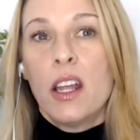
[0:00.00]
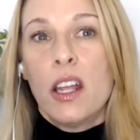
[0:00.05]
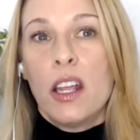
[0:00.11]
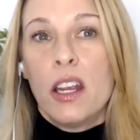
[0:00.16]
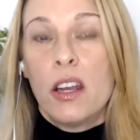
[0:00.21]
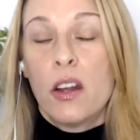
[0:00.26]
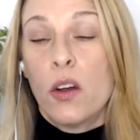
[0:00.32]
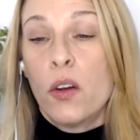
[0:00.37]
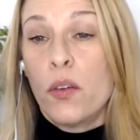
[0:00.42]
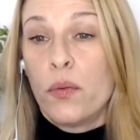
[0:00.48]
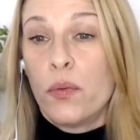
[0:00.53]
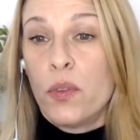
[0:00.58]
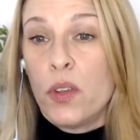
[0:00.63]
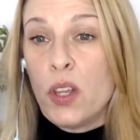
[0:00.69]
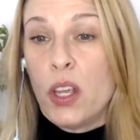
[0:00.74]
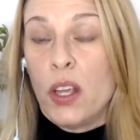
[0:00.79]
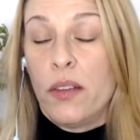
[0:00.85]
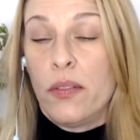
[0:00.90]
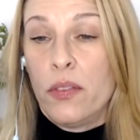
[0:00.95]

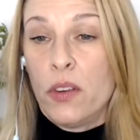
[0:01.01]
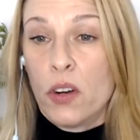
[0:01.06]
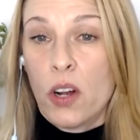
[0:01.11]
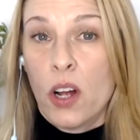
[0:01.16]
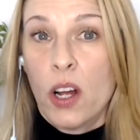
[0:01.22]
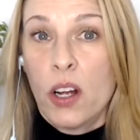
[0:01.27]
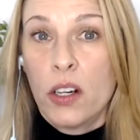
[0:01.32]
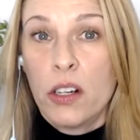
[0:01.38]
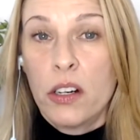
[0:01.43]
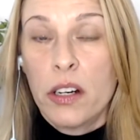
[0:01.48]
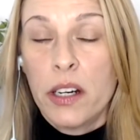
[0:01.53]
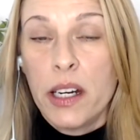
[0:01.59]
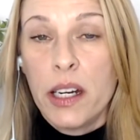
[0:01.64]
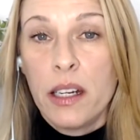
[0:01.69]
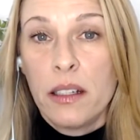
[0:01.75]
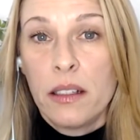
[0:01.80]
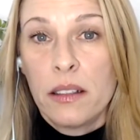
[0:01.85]
if you're hungry